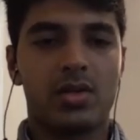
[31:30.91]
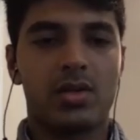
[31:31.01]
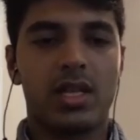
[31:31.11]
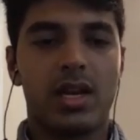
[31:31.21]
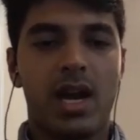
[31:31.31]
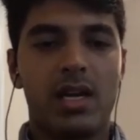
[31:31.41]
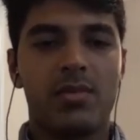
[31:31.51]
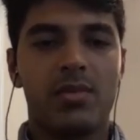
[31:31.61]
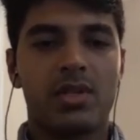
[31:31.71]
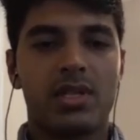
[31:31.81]
So the
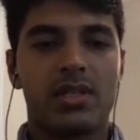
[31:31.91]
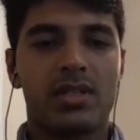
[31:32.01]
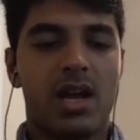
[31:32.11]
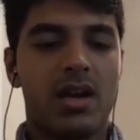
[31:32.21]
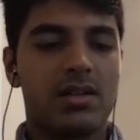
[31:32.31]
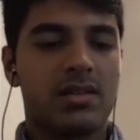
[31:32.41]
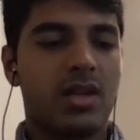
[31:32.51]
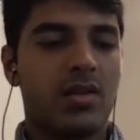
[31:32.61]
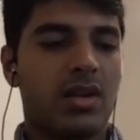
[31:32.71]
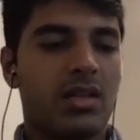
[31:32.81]
writing process
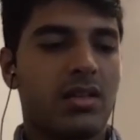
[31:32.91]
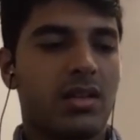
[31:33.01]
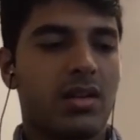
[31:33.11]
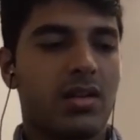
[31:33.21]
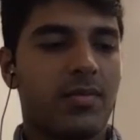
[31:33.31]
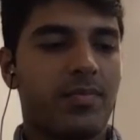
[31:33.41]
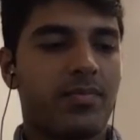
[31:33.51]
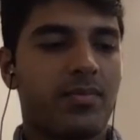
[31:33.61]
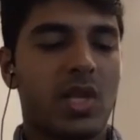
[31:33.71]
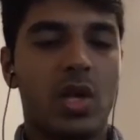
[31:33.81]
starts during
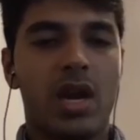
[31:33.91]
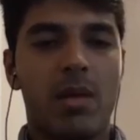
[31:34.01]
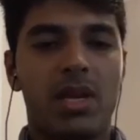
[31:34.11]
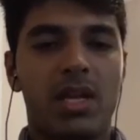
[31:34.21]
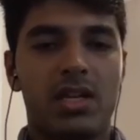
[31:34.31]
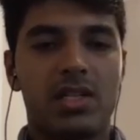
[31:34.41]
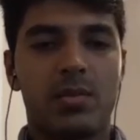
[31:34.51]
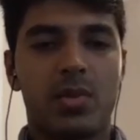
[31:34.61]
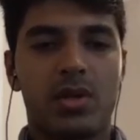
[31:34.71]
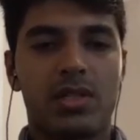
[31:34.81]
your
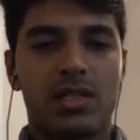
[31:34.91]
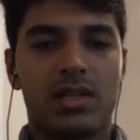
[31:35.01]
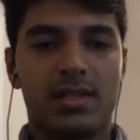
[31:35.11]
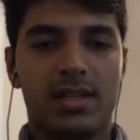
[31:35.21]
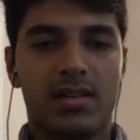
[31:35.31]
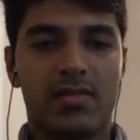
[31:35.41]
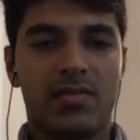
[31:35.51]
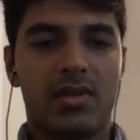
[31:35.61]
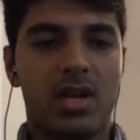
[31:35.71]
application process itself.